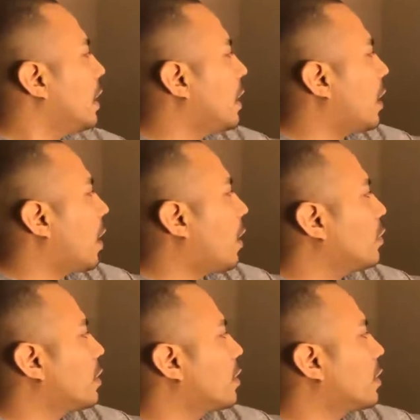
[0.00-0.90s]
Now, how
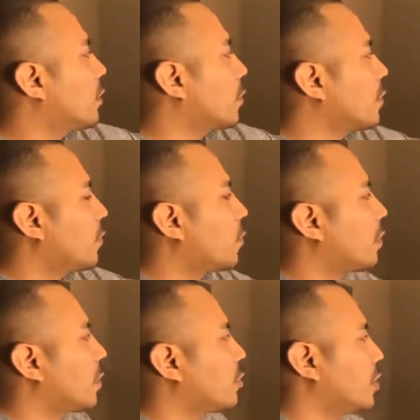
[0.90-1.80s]
is this different
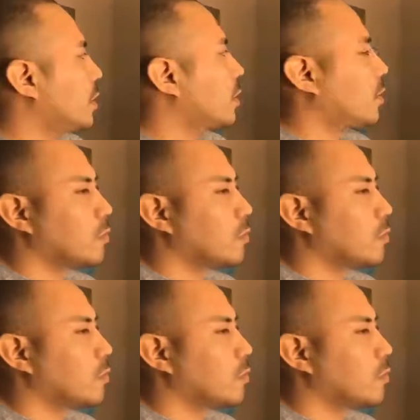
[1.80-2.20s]
from the traditional?